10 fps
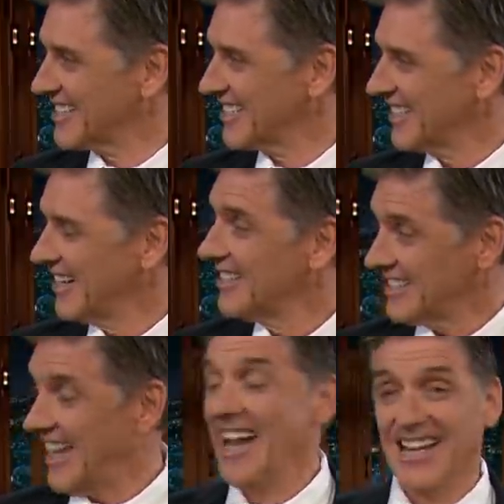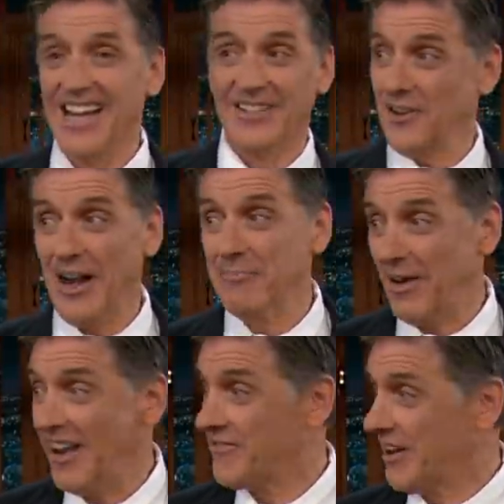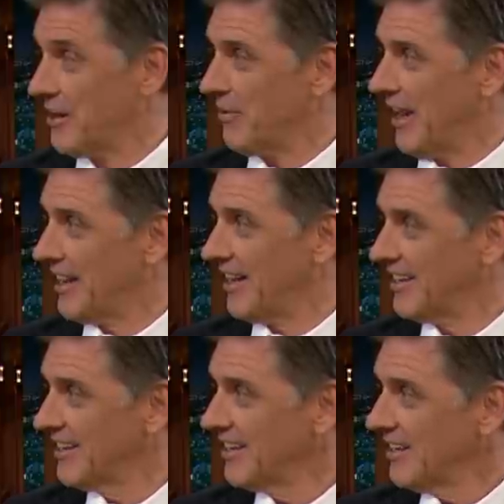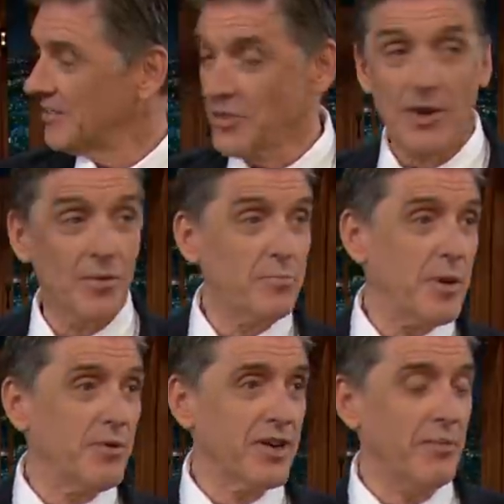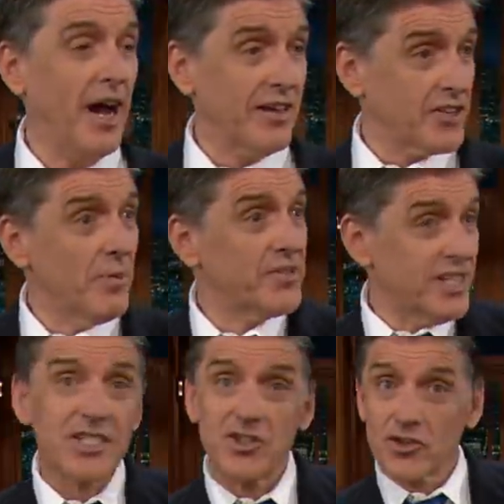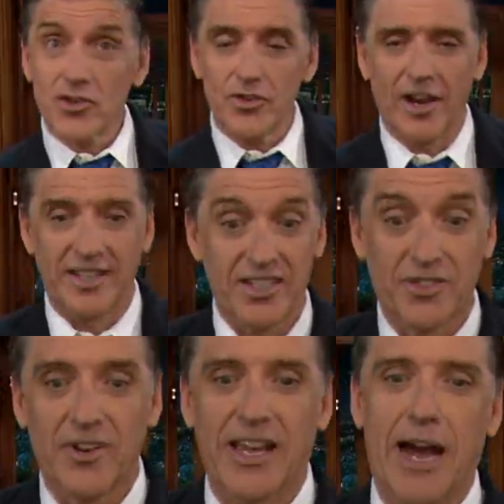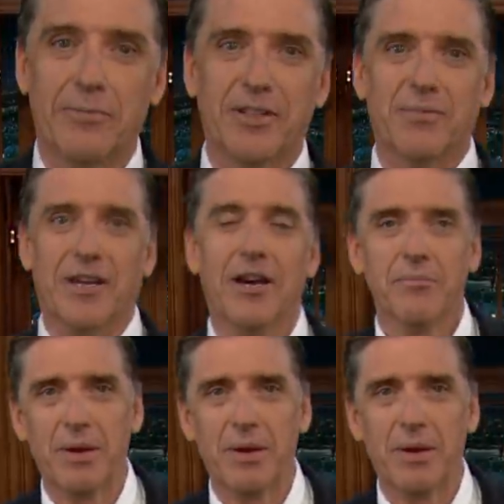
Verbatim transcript: You do, you do. Yeah, yeah, I do. I'm, bad. I'm very bad at very it. Very bad at that. You when people come up, I, some, this is true. This has really happened to me.